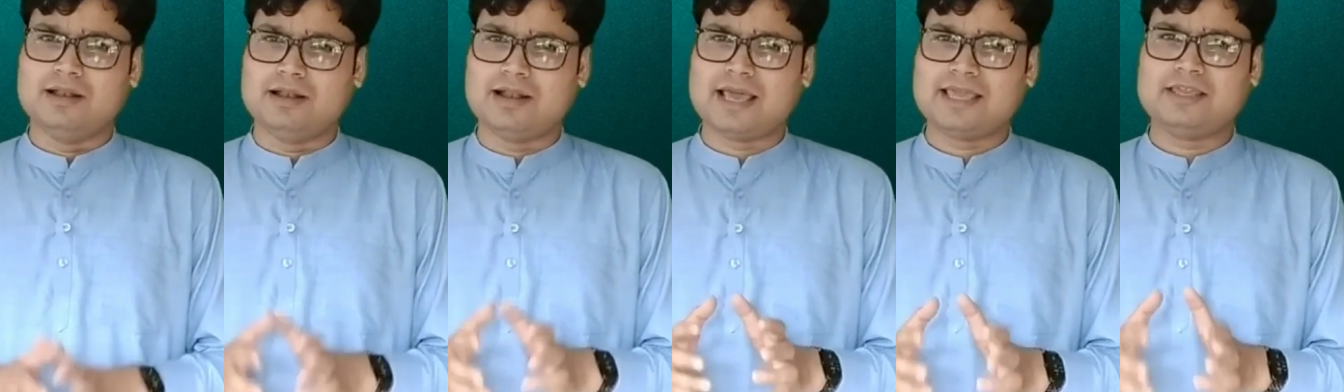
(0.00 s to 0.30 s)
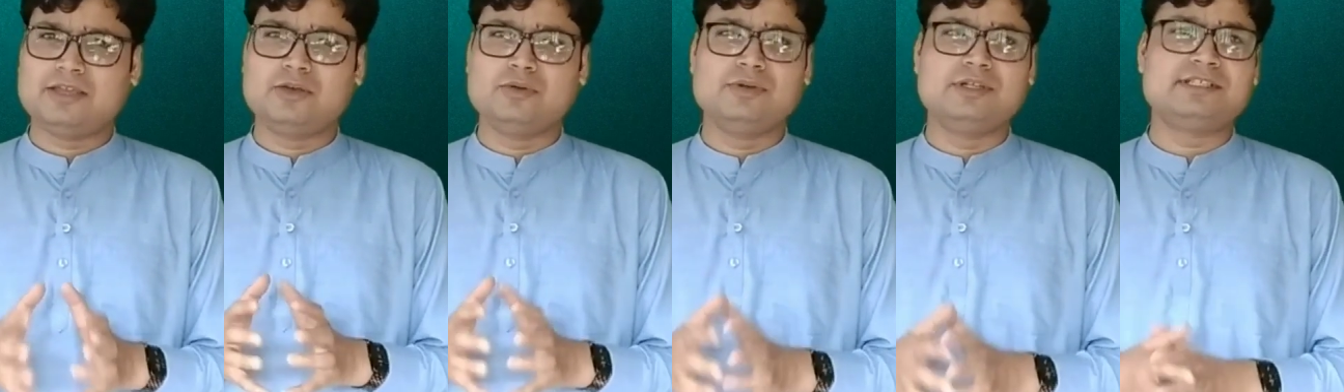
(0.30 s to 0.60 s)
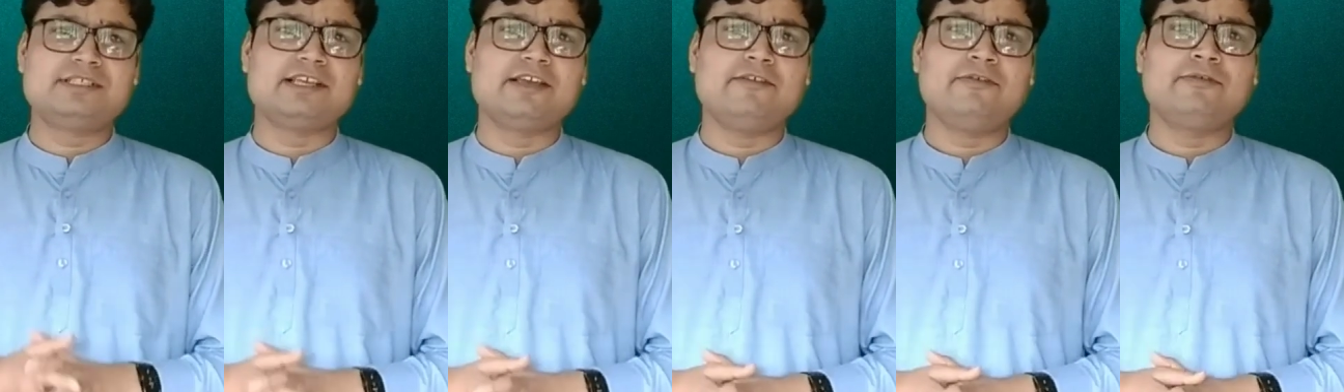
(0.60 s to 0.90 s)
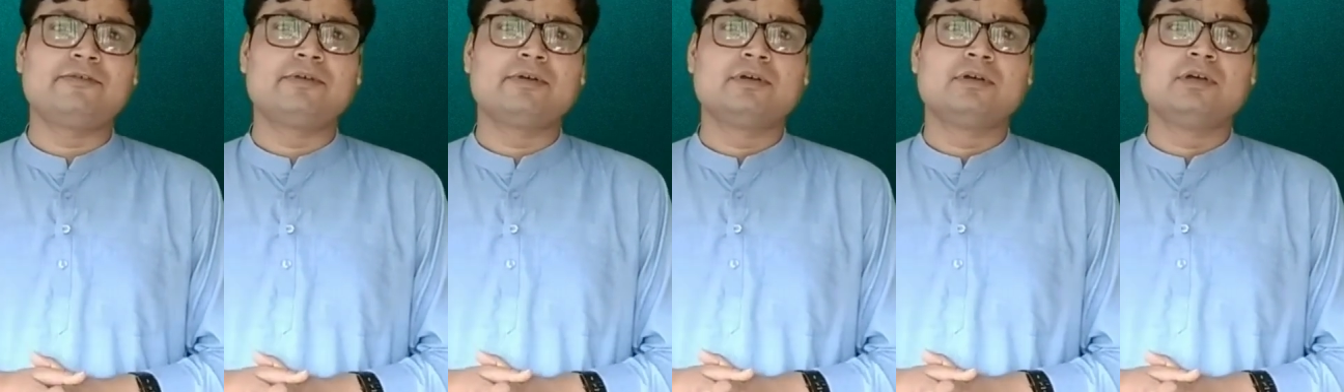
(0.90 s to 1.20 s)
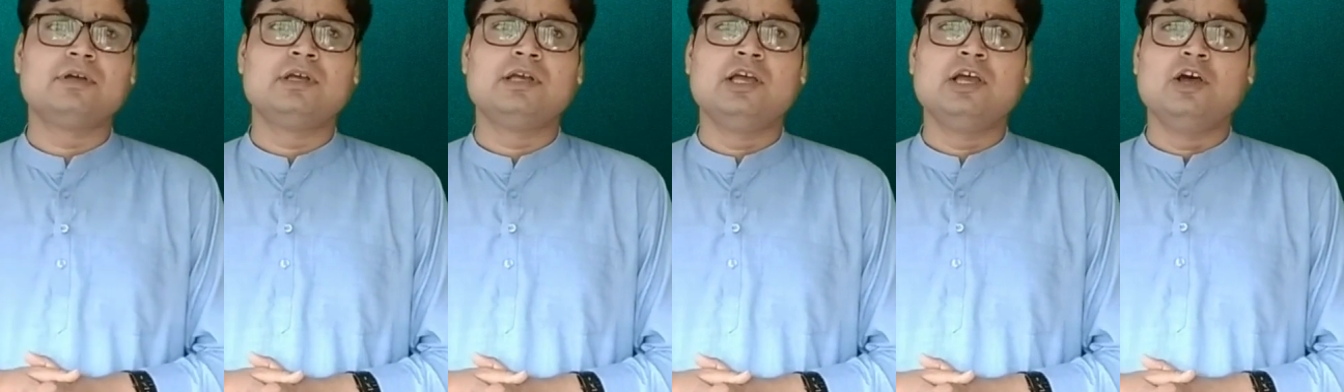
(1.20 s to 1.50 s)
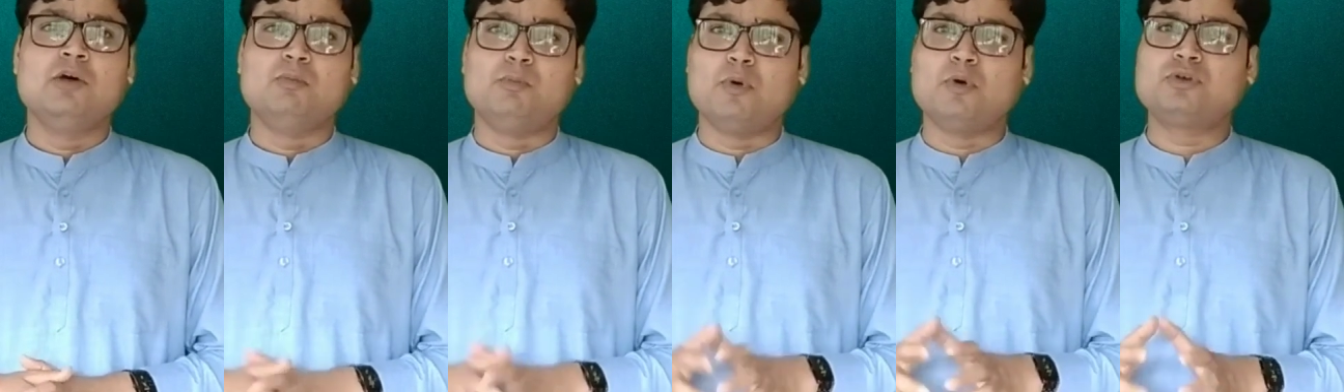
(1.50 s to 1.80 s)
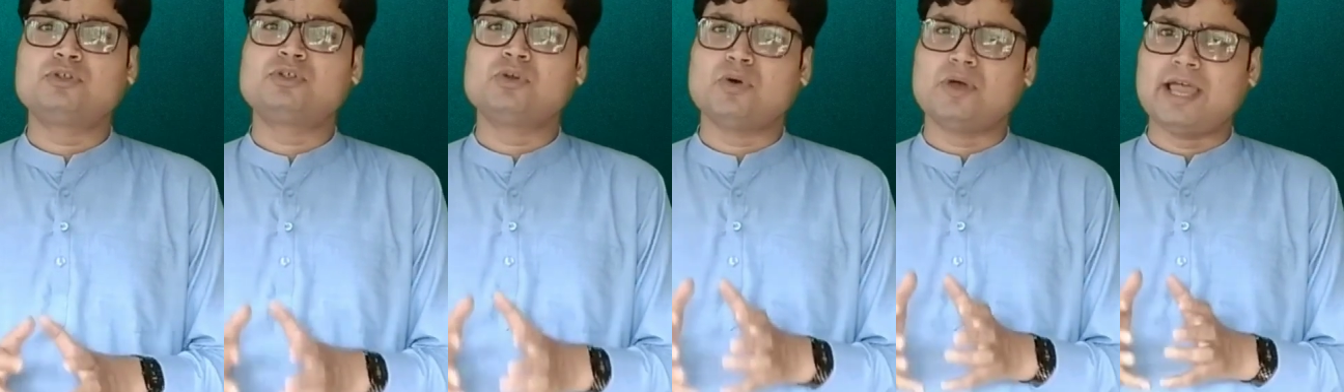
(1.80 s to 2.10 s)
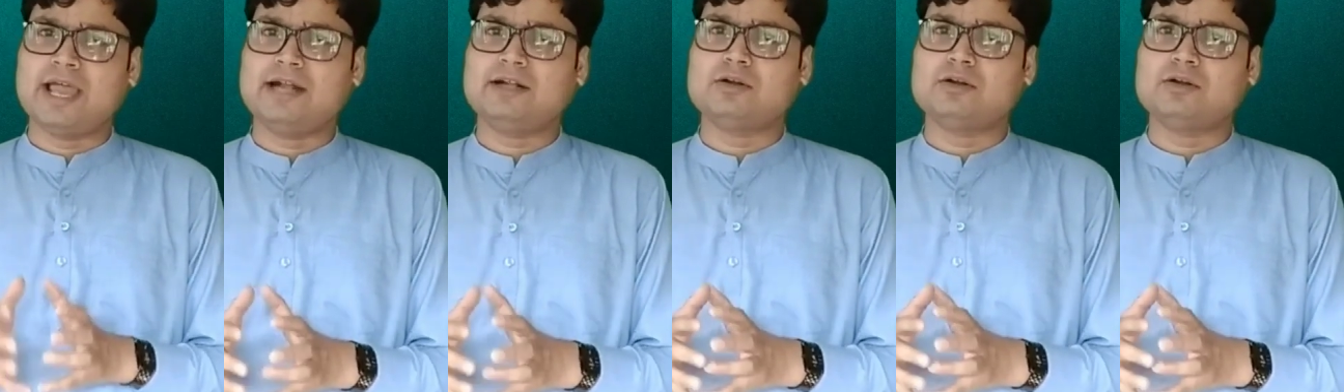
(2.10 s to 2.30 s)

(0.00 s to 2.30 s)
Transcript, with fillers: Like UNICEF, POCSO